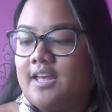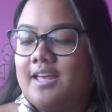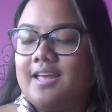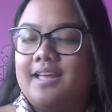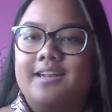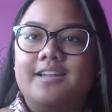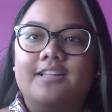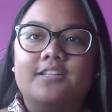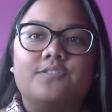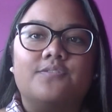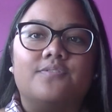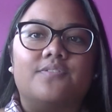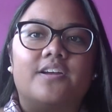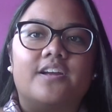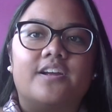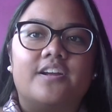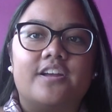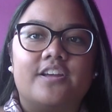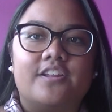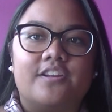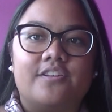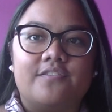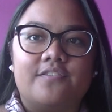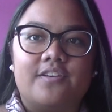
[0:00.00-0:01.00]
and it's
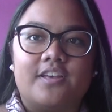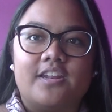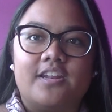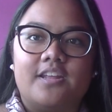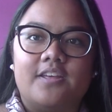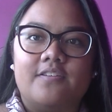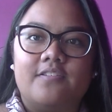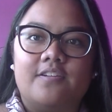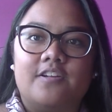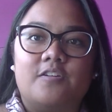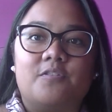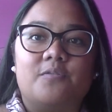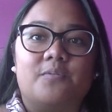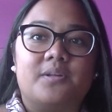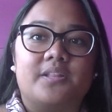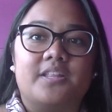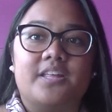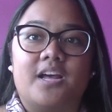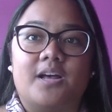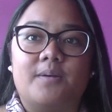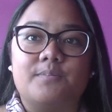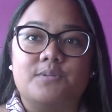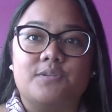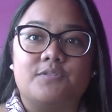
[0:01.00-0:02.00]
very innovative. It
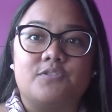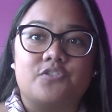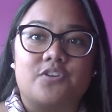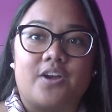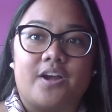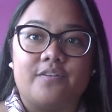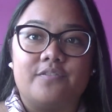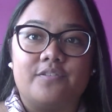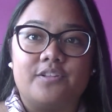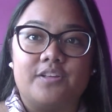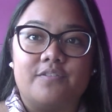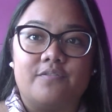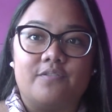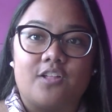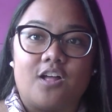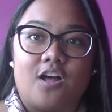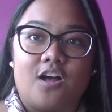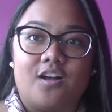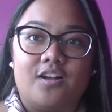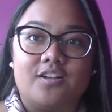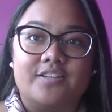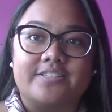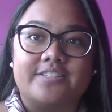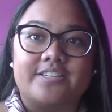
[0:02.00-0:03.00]
really helps with traveling
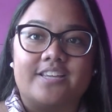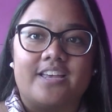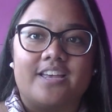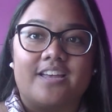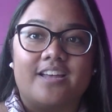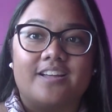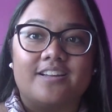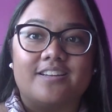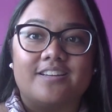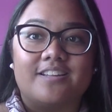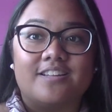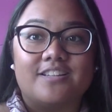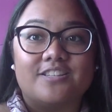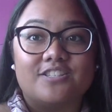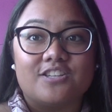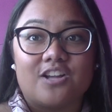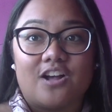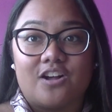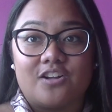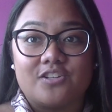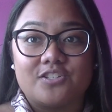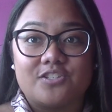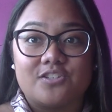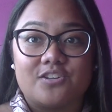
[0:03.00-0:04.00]
vlogs, and it's
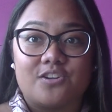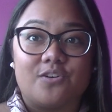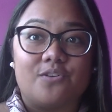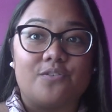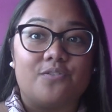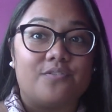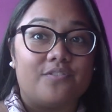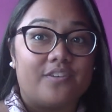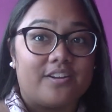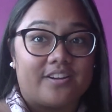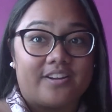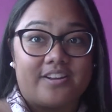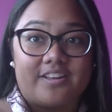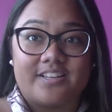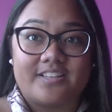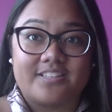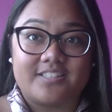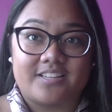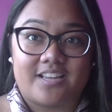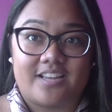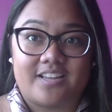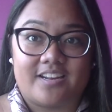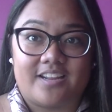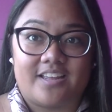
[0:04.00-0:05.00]
also very
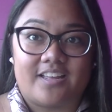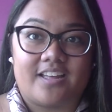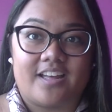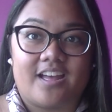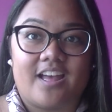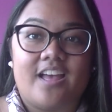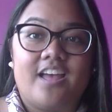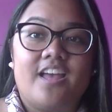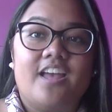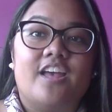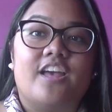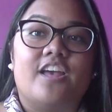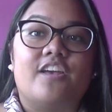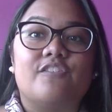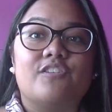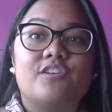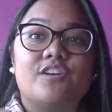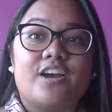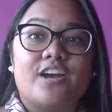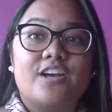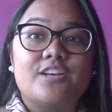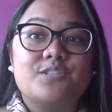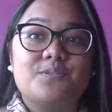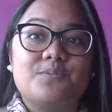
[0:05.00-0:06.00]
exciting. If
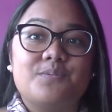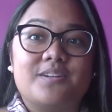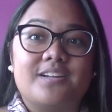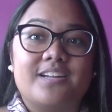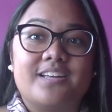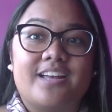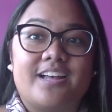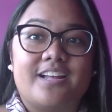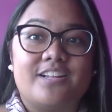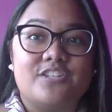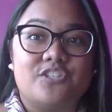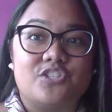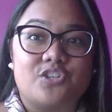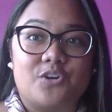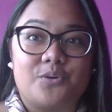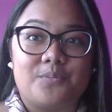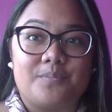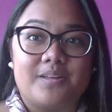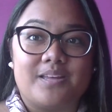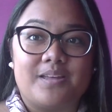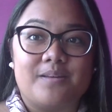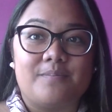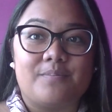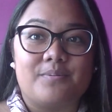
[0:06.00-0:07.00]
you guys want to get
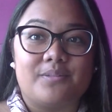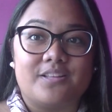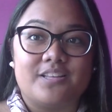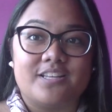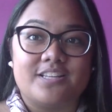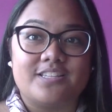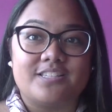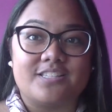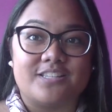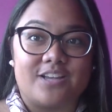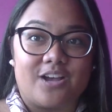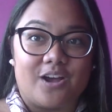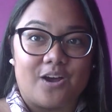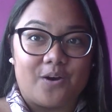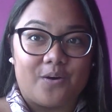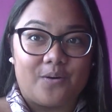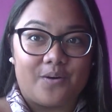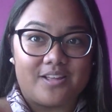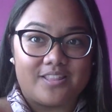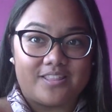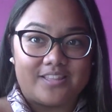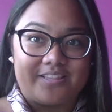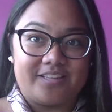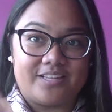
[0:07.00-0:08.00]
Joby, please go
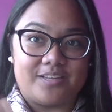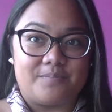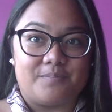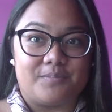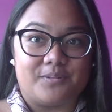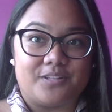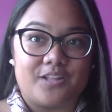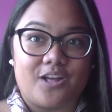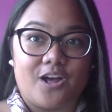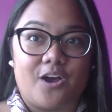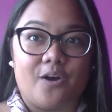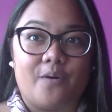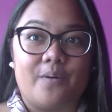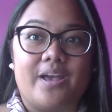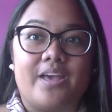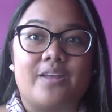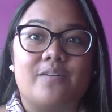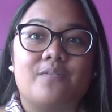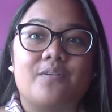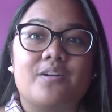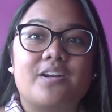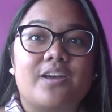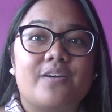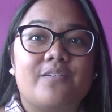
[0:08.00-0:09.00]
in the link below.
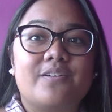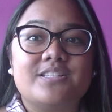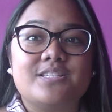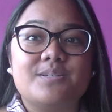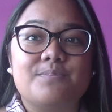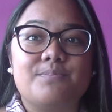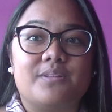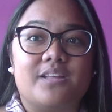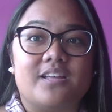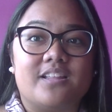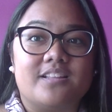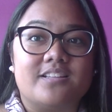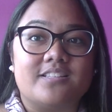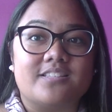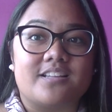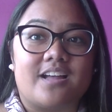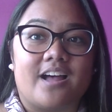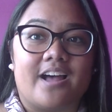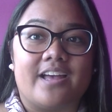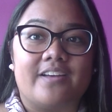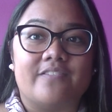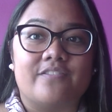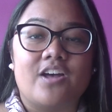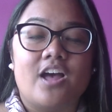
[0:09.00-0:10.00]
And when I went to Playlist
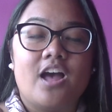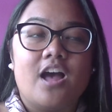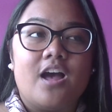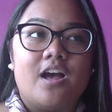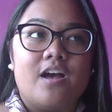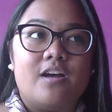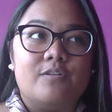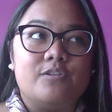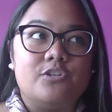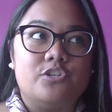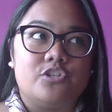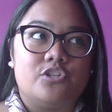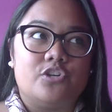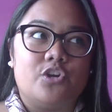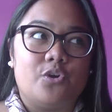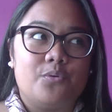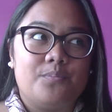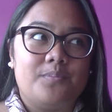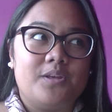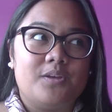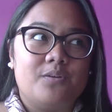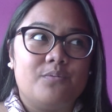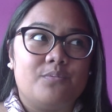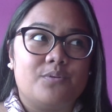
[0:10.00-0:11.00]
Live,
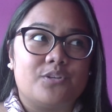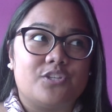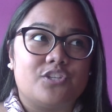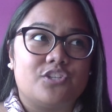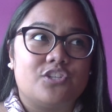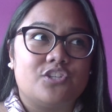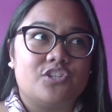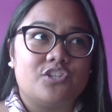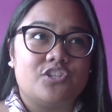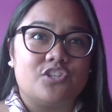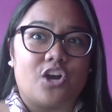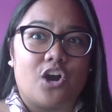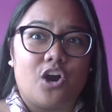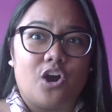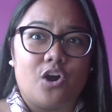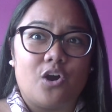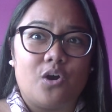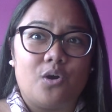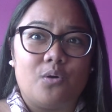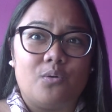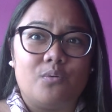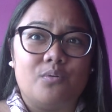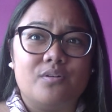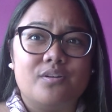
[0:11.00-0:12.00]
Joby was
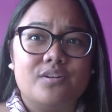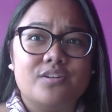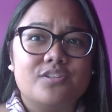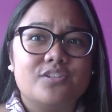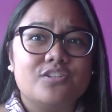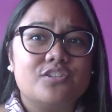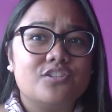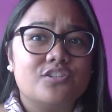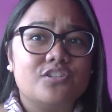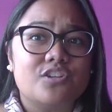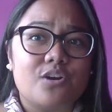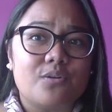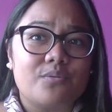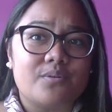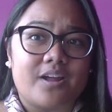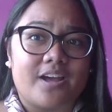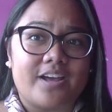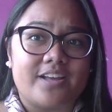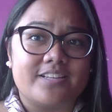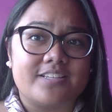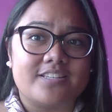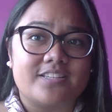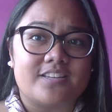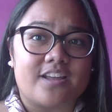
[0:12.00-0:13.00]
so, so
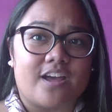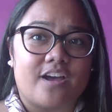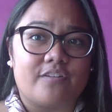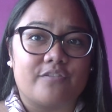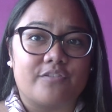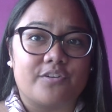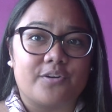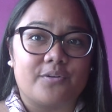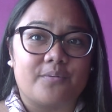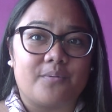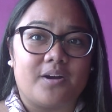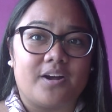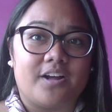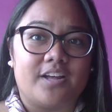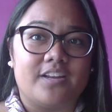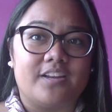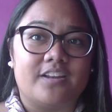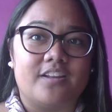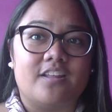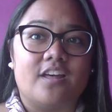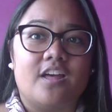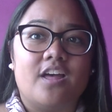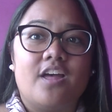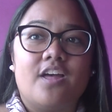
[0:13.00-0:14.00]
nice to
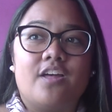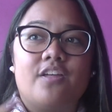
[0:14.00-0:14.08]
everyone.